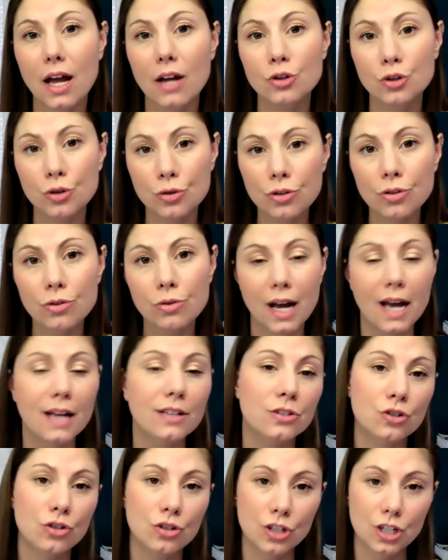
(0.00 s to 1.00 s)
true
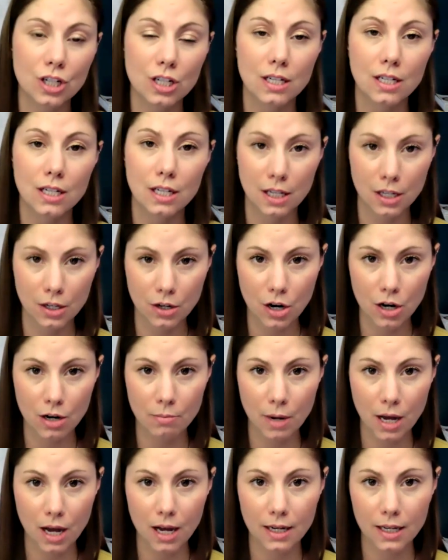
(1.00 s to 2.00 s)
estrogen in our
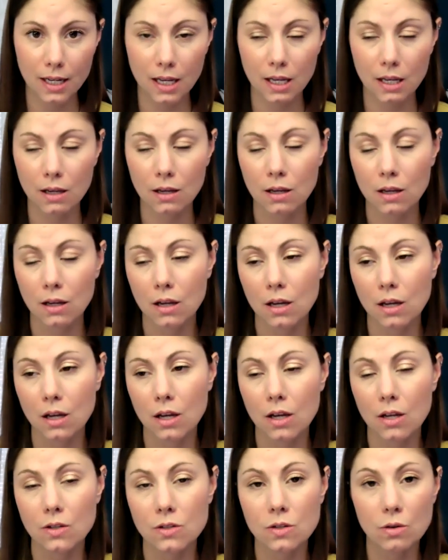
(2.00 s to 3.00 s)
body.
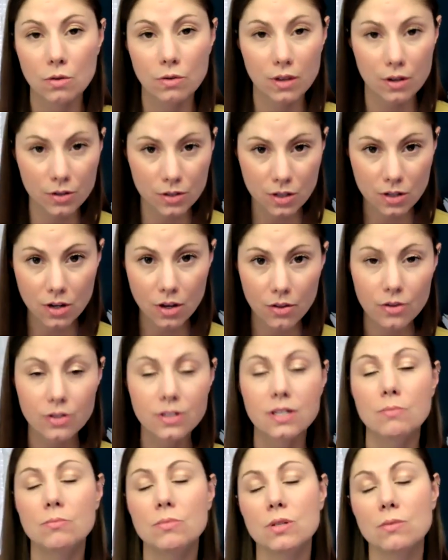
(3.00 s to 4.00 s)
So there's another
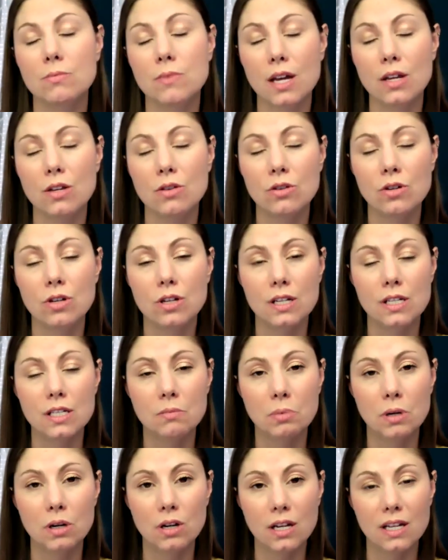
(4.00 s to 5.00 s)
symptom that you could
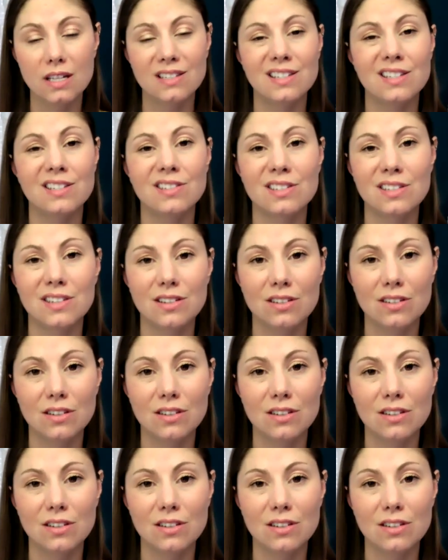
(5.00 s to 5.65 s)
experience is